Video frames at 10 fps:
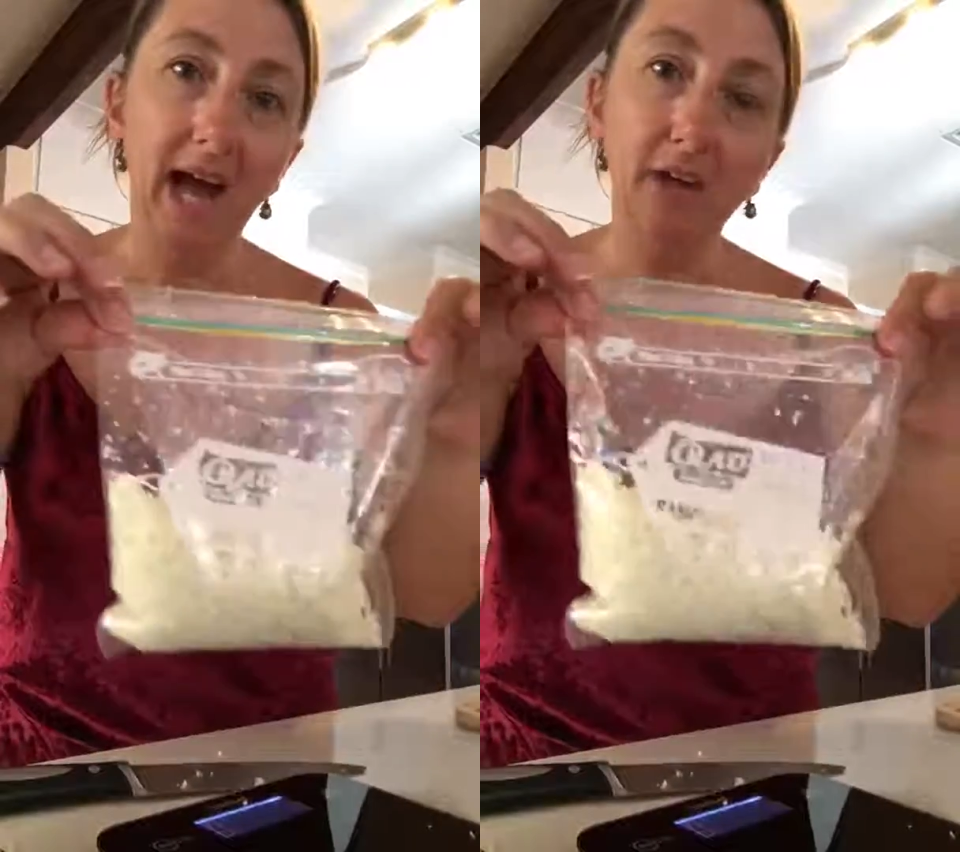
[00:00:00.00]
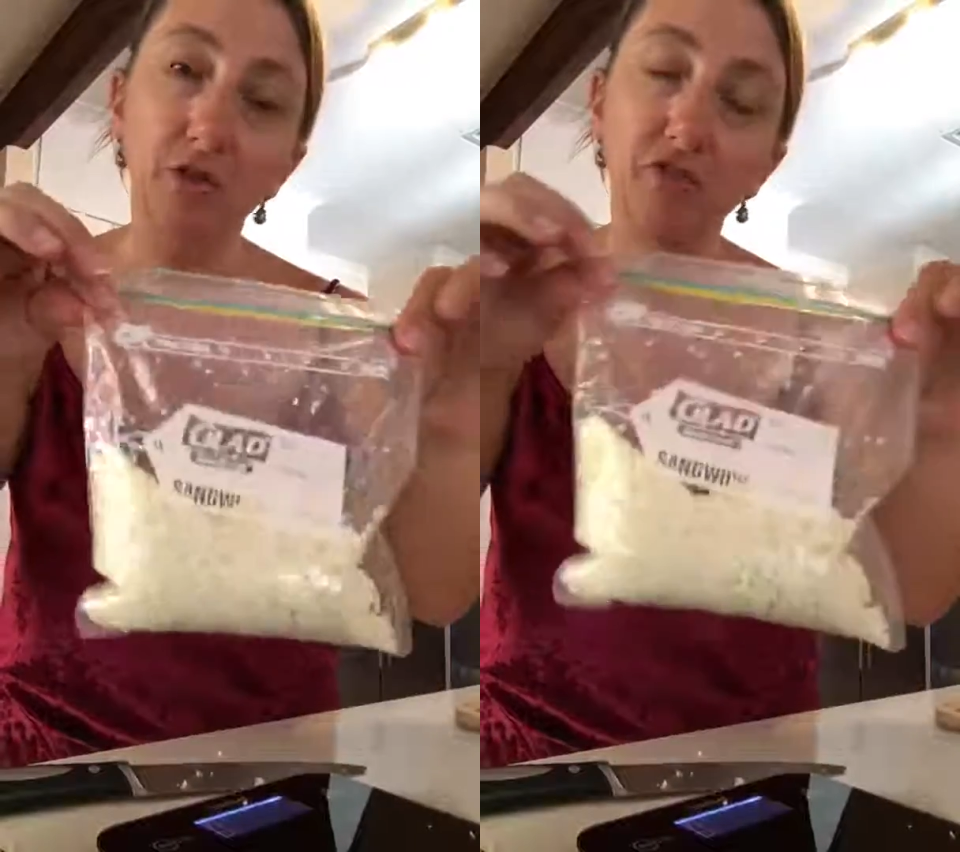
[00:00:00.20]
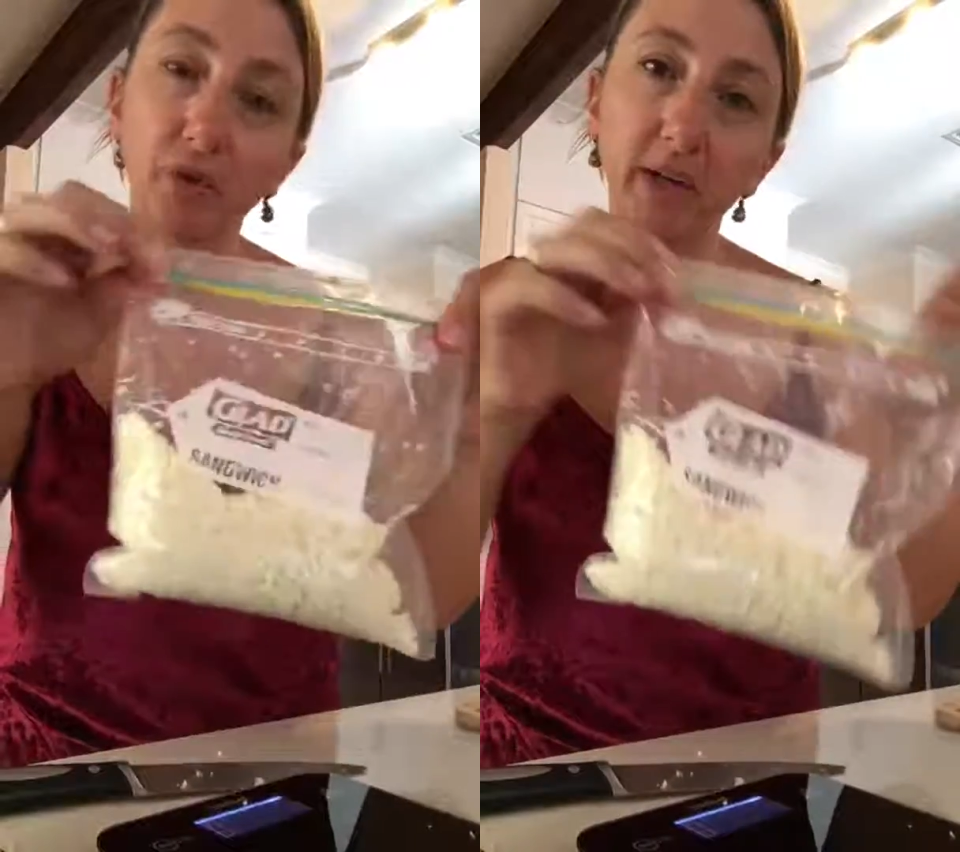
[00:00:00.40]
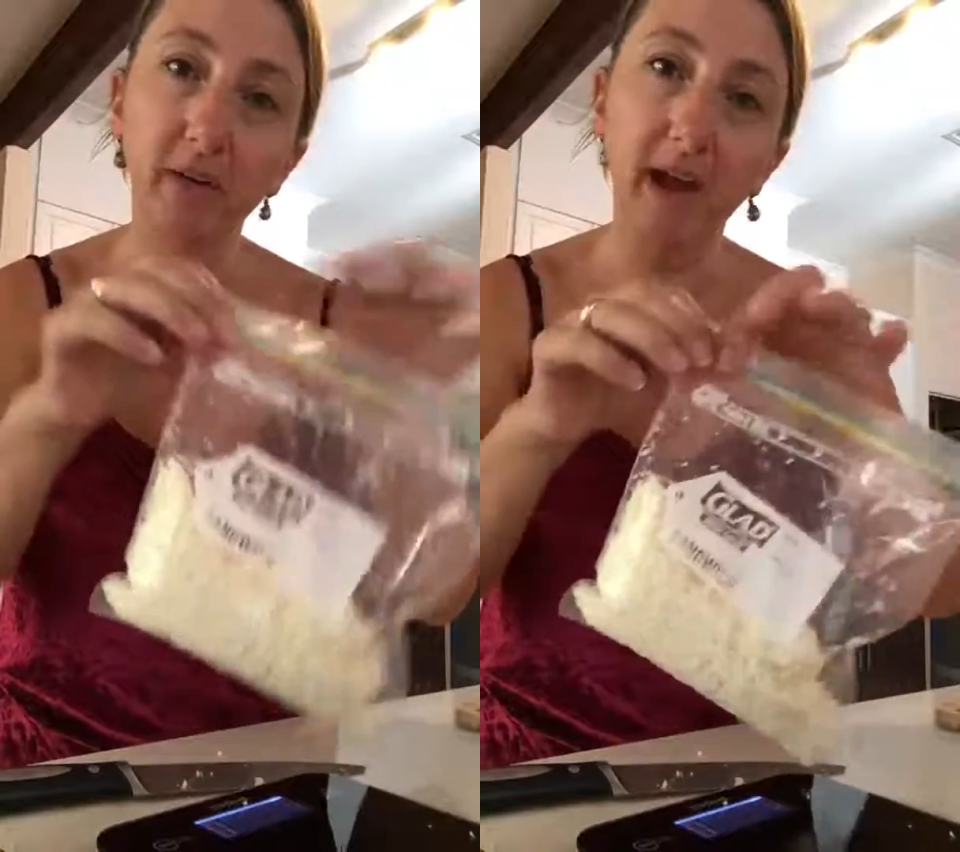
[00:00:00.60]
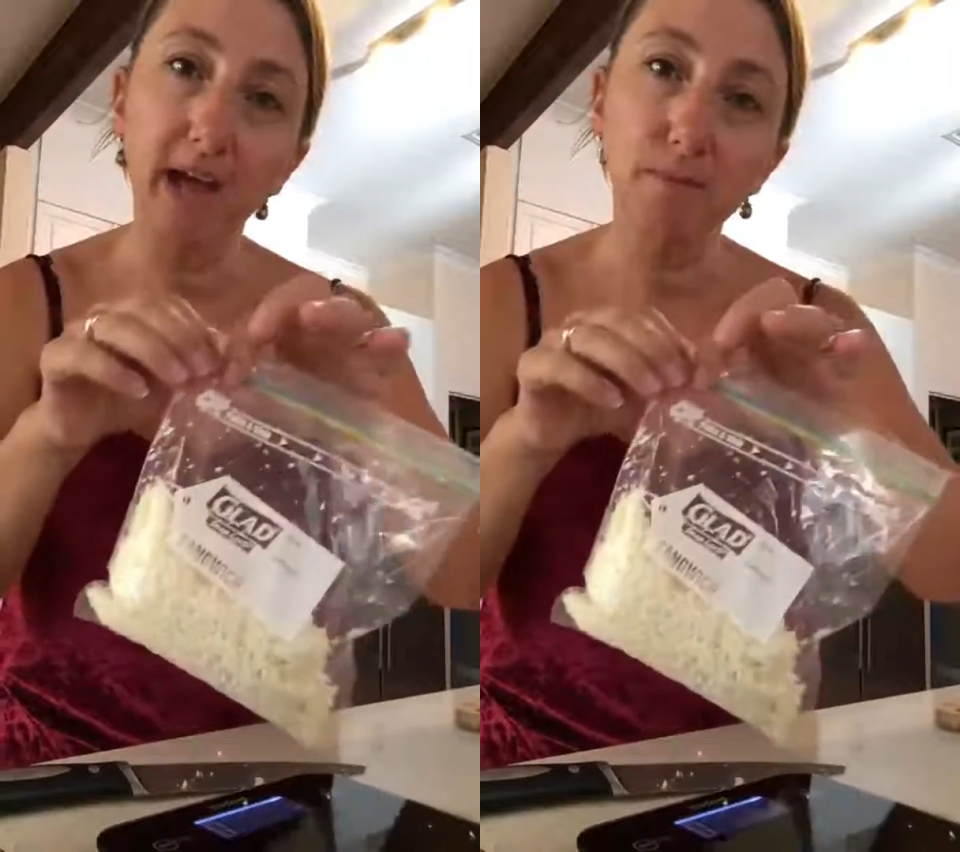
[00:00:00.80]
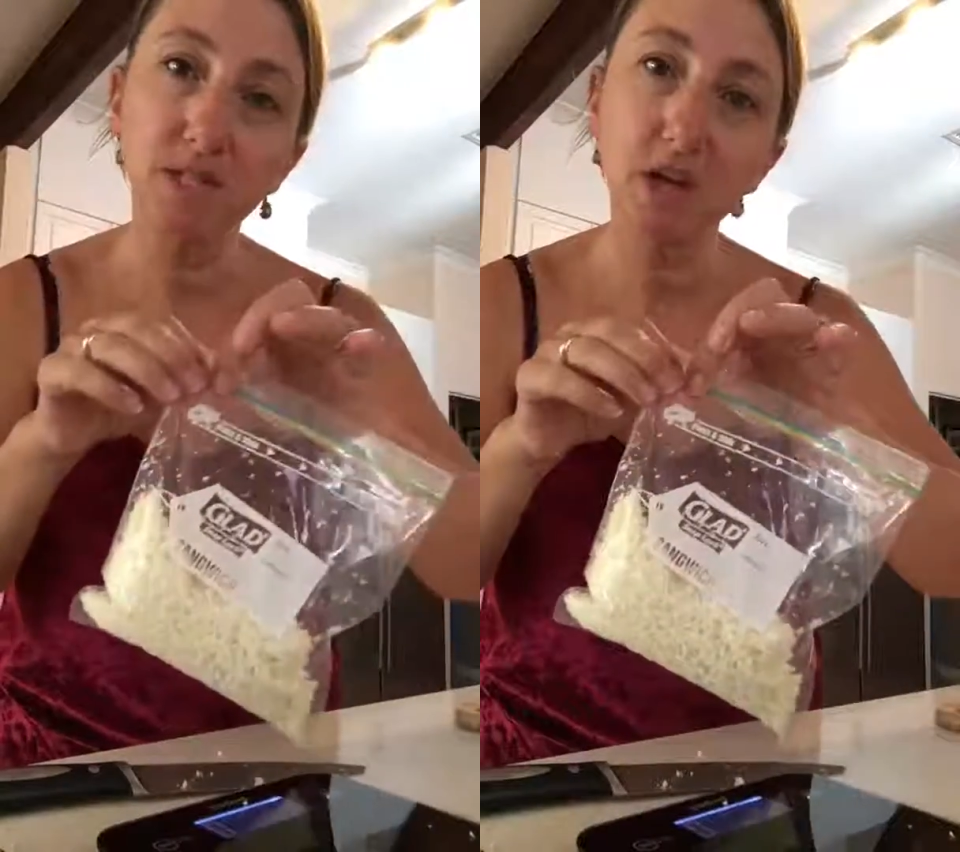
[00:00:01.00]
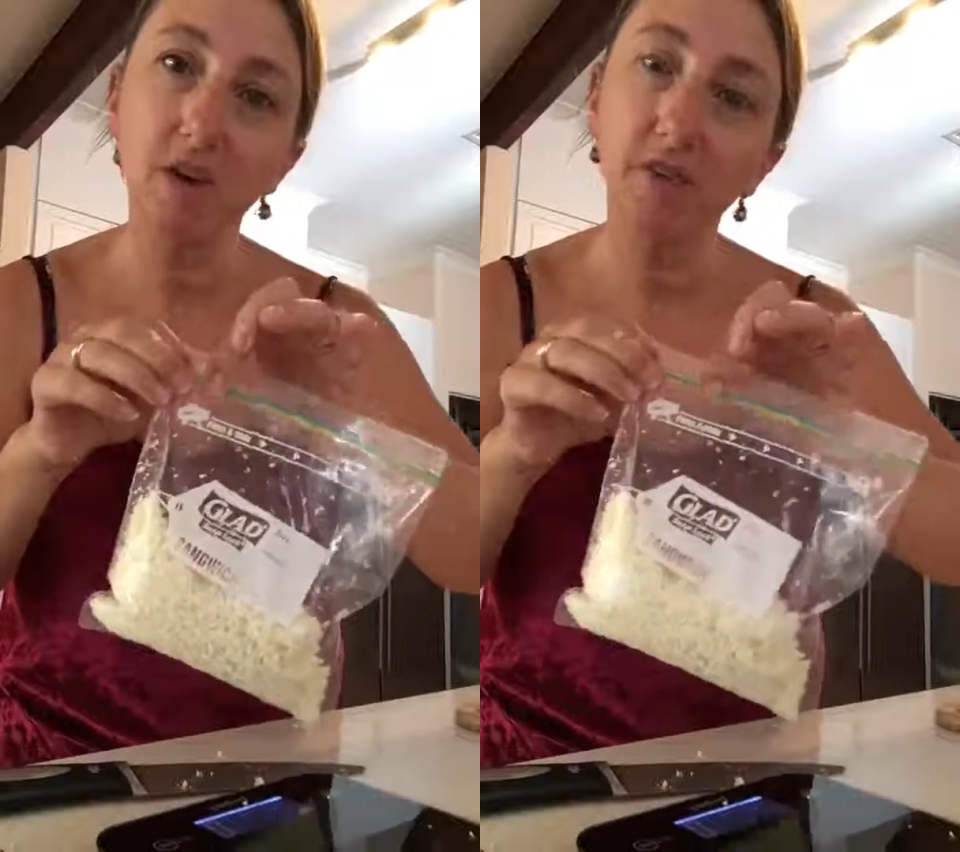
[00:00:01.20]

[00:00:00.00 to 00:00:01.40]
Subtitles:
140 grams